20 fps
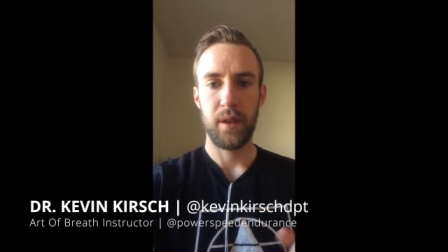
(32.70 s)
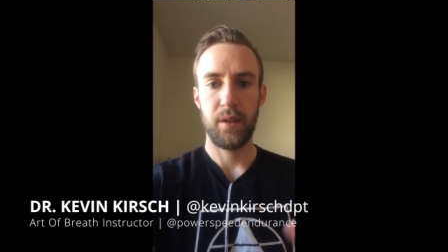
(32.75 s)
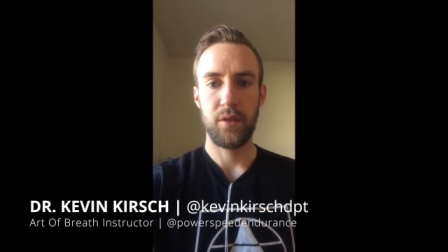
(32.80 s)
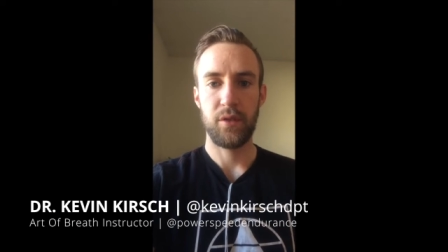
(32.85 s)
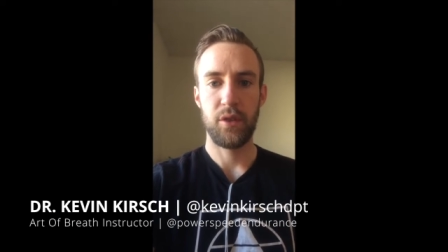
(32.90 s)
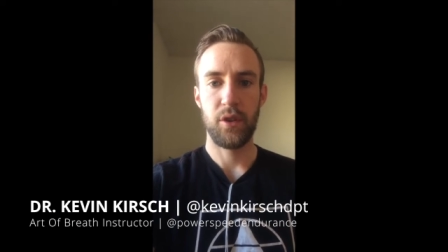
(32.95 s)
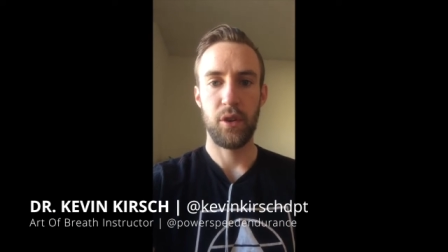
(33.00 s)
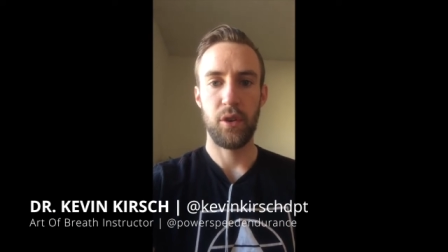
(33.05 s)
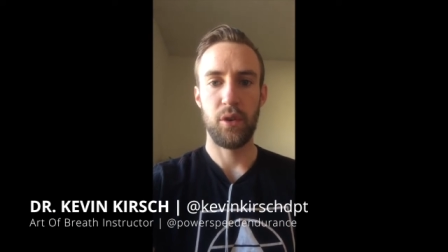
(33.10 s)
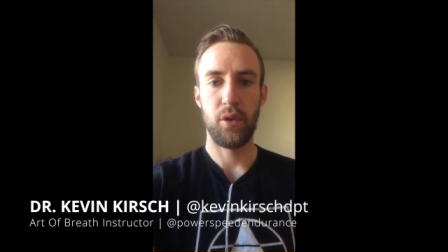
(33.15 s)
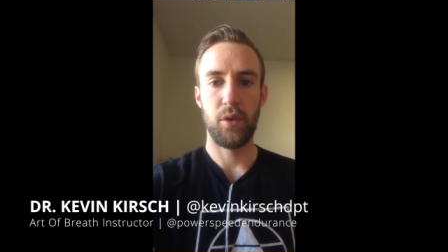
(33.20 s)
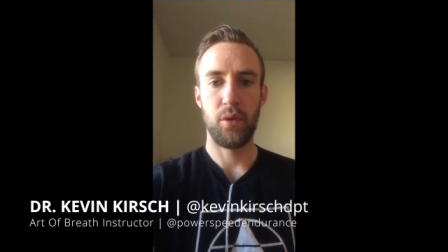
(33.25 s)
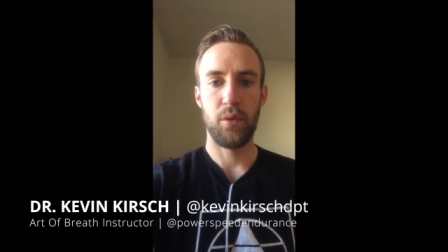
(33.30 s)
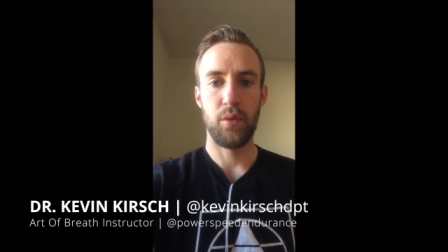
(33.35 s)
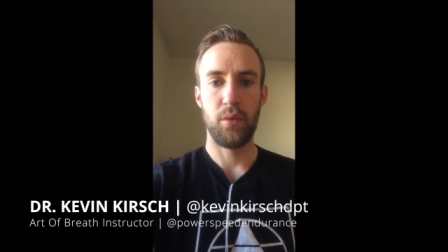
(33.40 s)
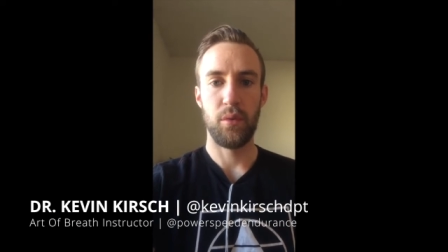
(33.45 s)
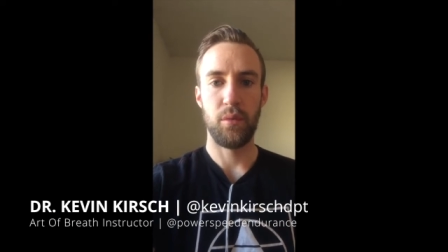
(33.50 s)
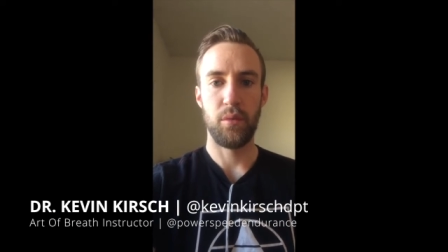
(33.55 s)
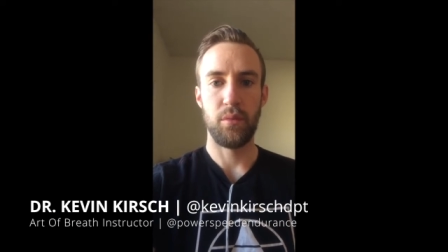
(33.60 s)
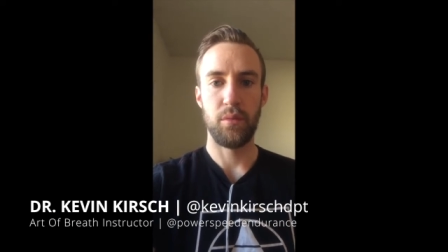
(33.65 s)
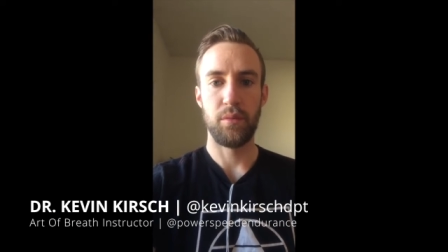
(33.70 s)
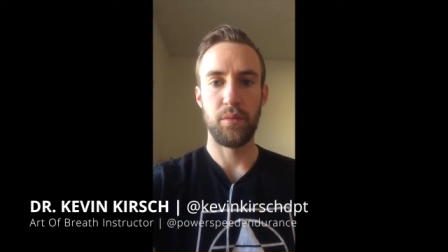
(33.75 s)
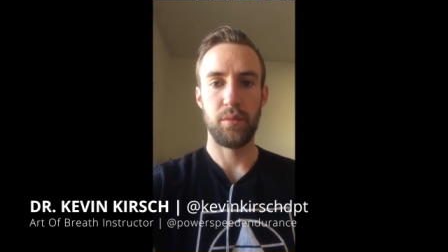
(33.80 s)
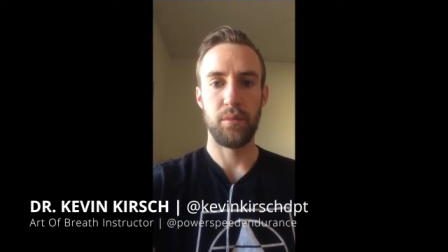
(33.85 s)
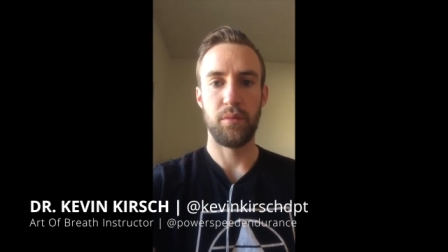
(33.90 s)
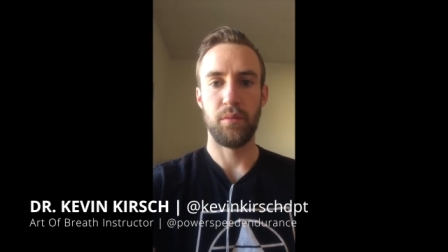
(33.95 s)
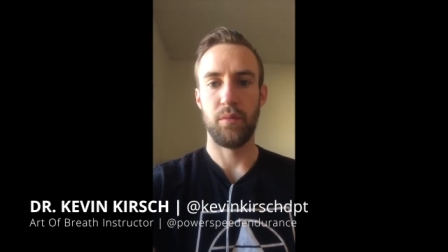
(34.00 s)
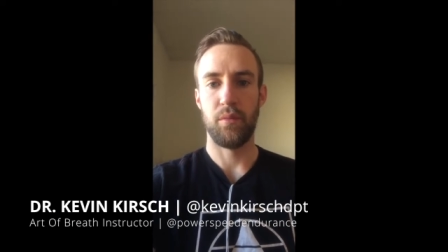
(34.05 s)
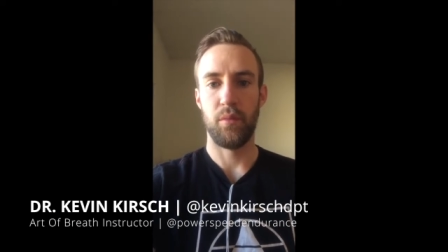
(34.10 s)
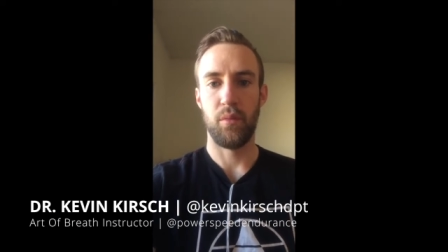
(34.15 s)
So
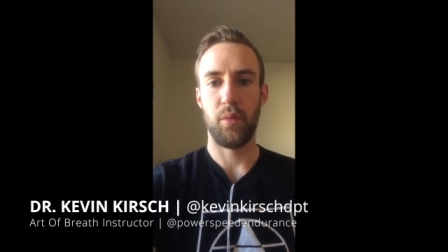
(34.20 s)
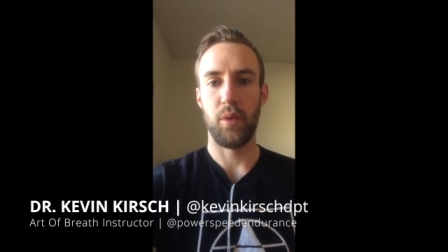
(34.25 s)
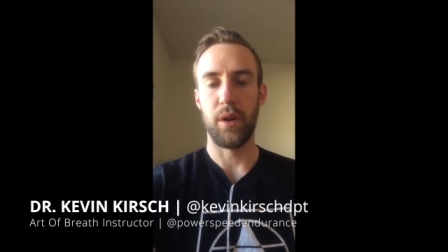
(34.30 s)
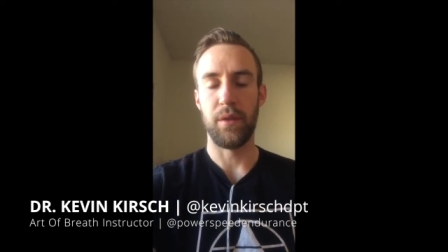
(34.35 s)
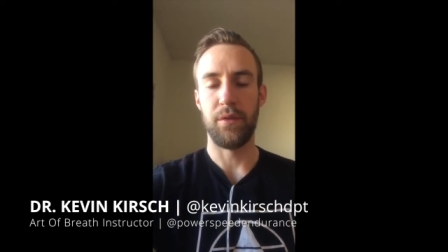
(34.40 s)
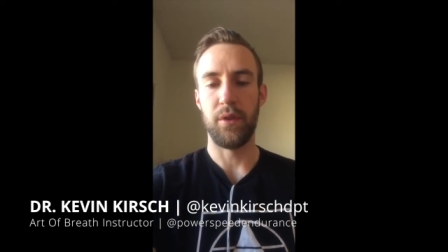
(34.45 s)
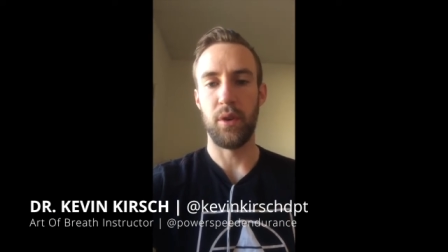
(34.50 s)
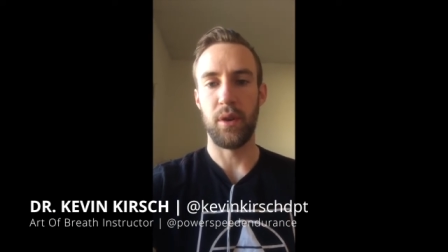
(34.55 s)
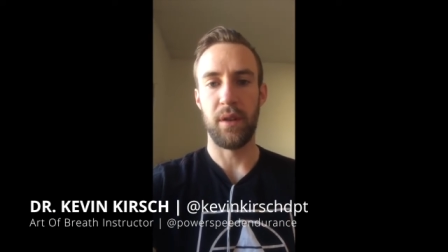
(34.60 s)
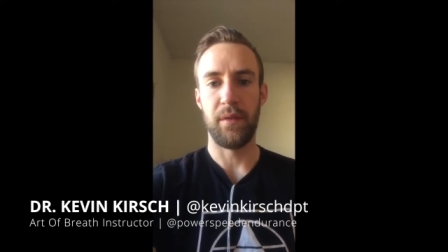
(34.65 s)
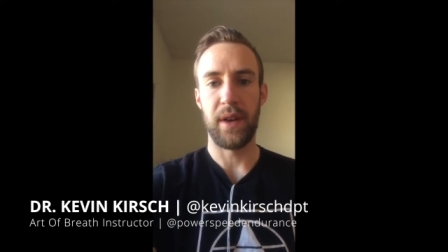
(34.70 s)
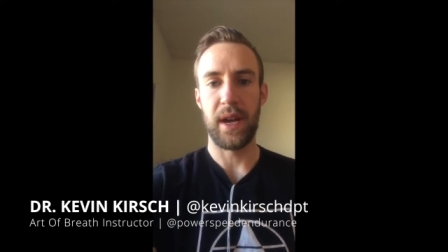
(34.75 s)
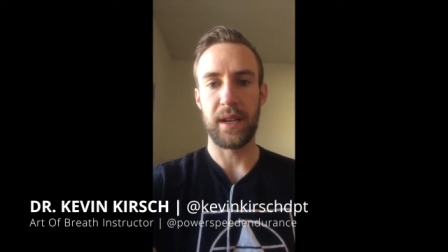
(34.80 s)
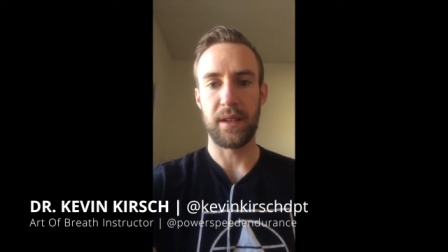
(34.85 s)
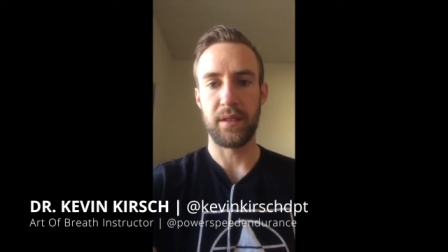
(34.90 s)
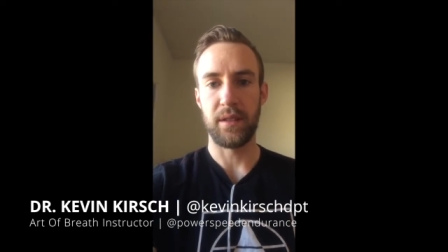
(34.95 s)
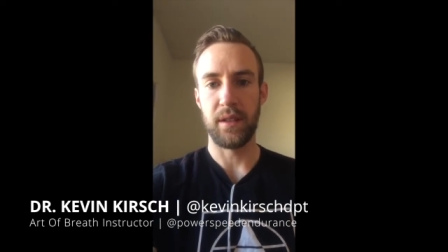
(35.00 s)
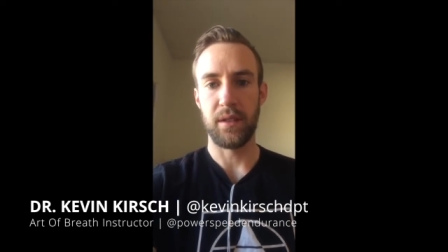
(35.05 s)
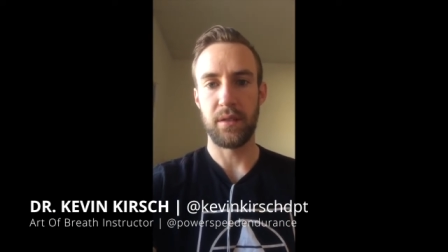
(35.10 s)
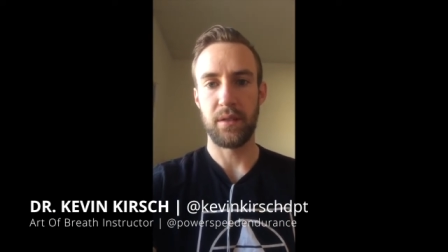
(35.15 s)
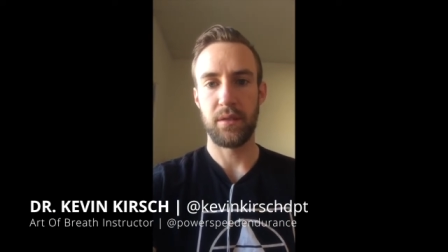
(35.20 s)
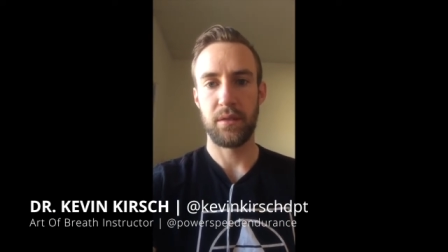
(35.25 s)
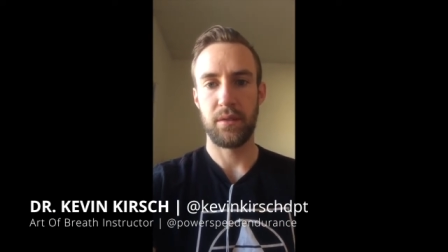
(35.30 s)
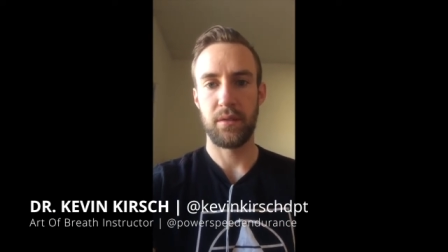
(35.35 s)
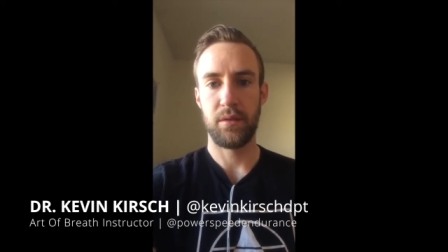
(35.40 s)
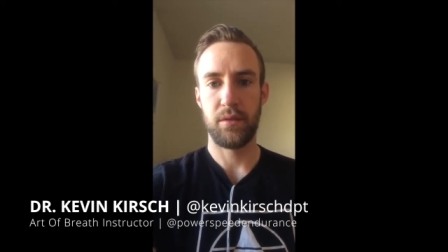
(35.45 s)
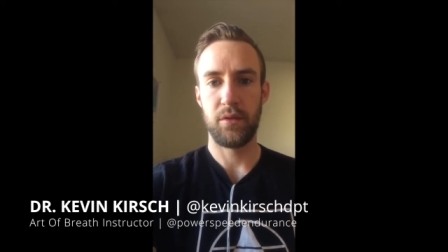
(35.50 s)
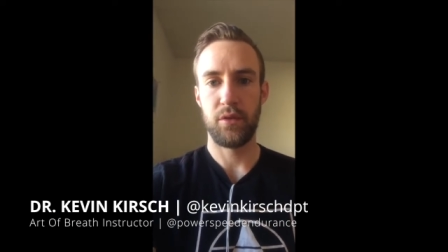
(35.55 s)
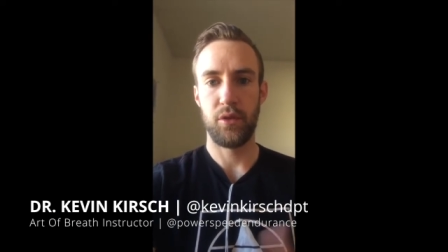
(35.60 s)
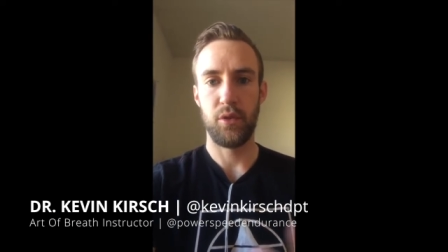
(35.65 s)
what if you don't have access
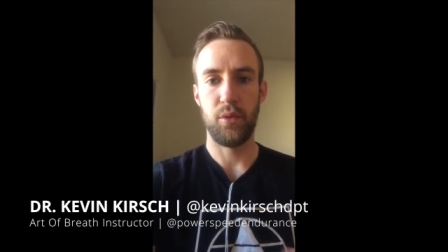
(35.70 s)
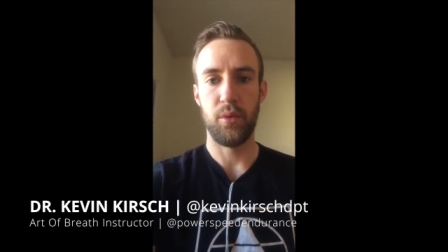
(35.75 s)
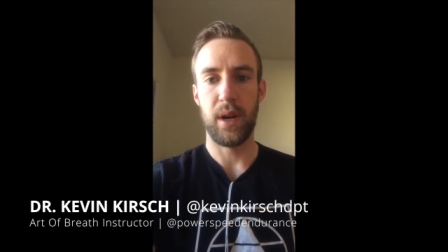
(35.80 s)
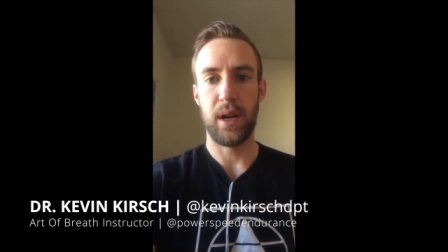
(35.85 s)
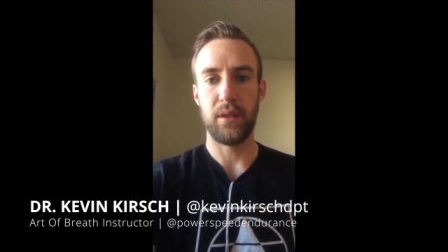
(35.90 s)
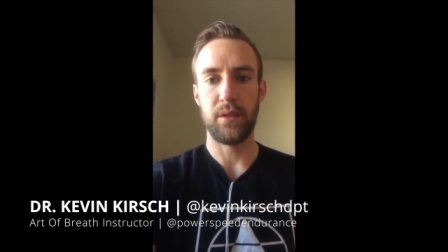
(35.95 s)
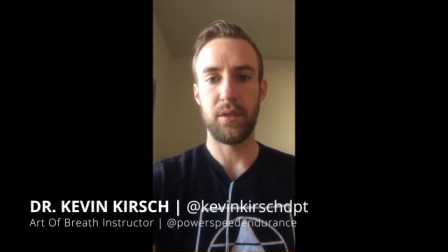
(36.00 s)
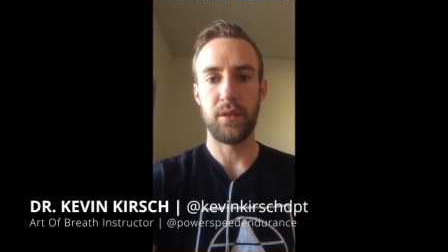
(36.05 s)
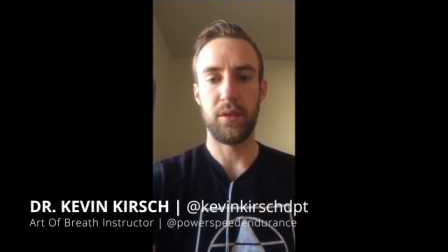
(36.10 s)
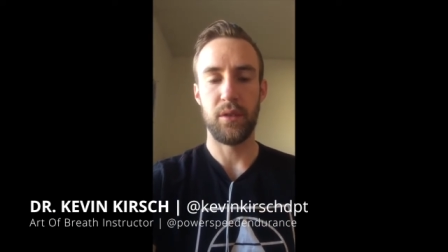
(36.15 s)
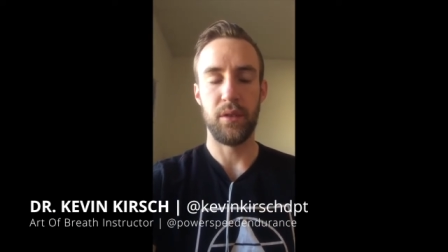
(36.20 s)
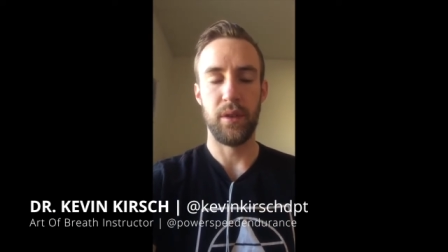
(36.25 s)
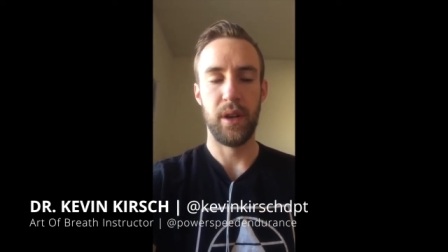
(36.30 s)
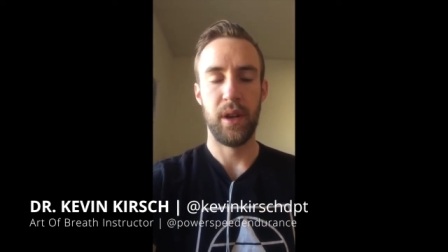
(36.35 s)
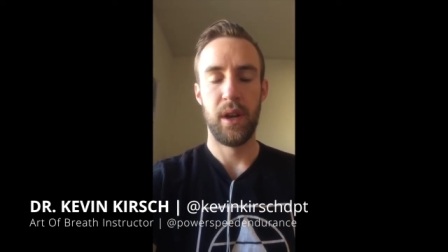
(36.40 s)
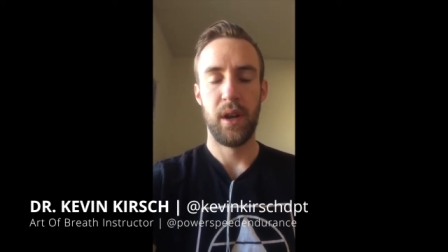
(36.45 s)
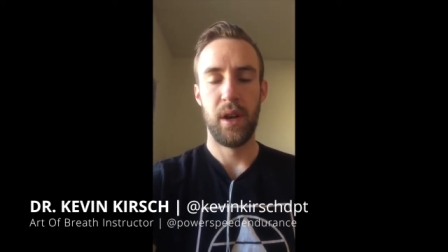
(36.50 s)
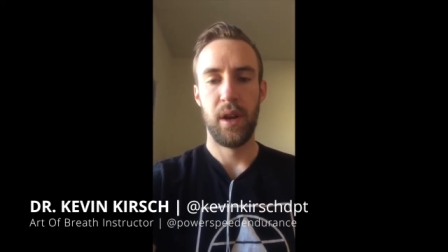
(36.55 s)
to altitude?